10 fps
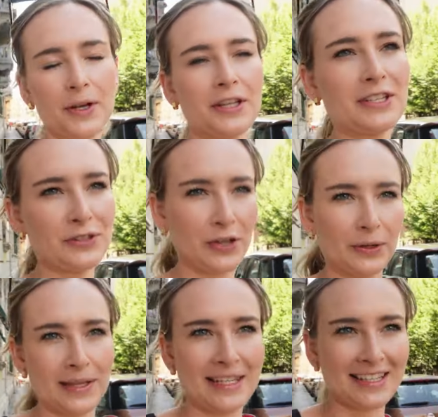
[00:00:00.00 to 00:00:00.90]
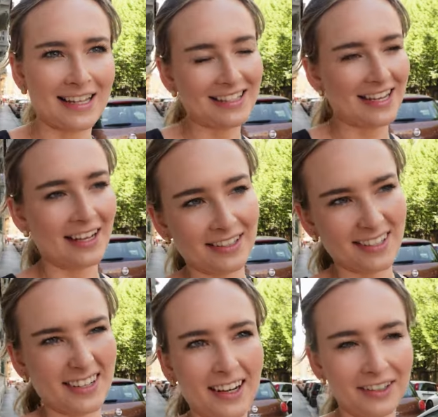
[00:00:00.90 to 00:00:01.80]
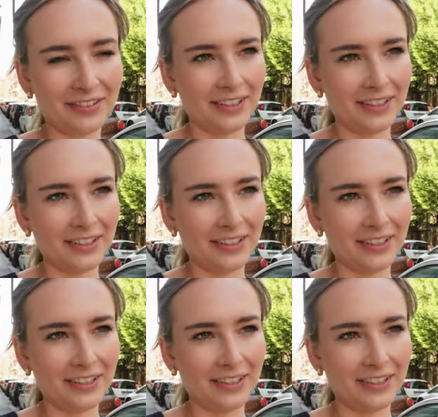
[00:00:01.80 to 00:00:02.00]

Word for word: We only saw it when the sun set and stuff.